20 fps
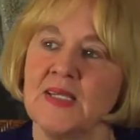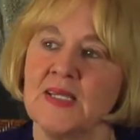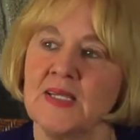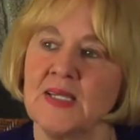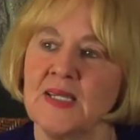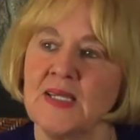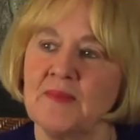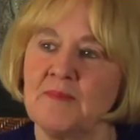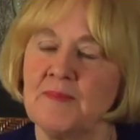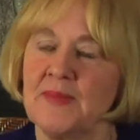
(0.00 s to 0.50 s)

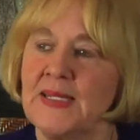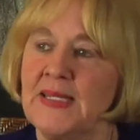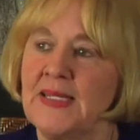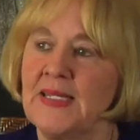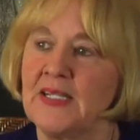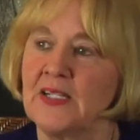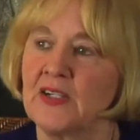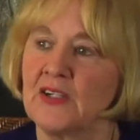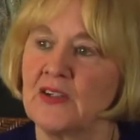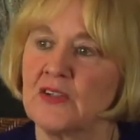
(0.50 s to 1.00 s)
I have many
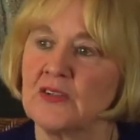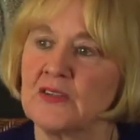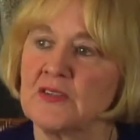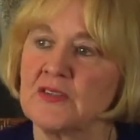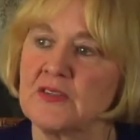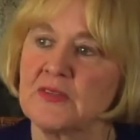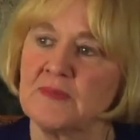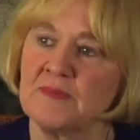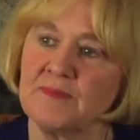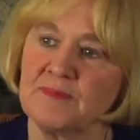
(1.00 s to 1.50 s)

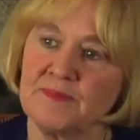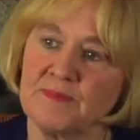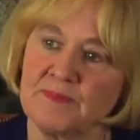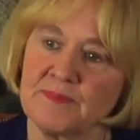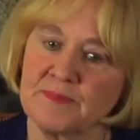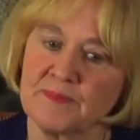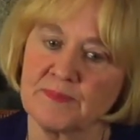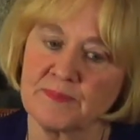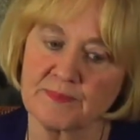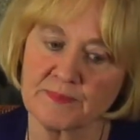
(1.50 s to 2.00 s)
heroes
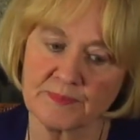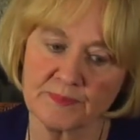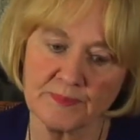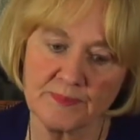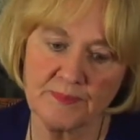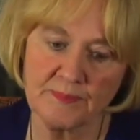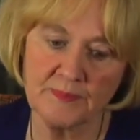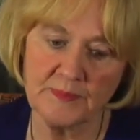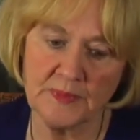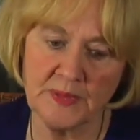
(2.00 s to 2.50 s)

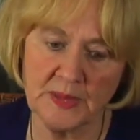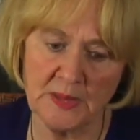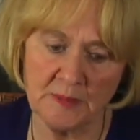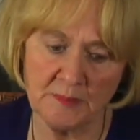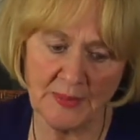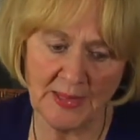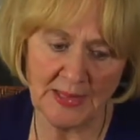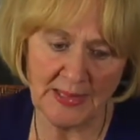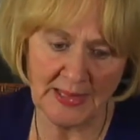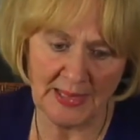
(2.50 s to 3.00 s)
in
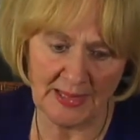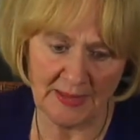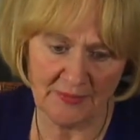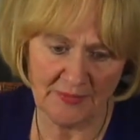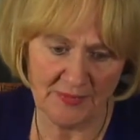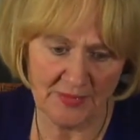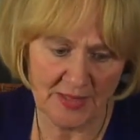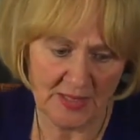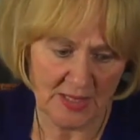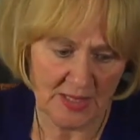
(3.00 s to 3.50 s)
my life.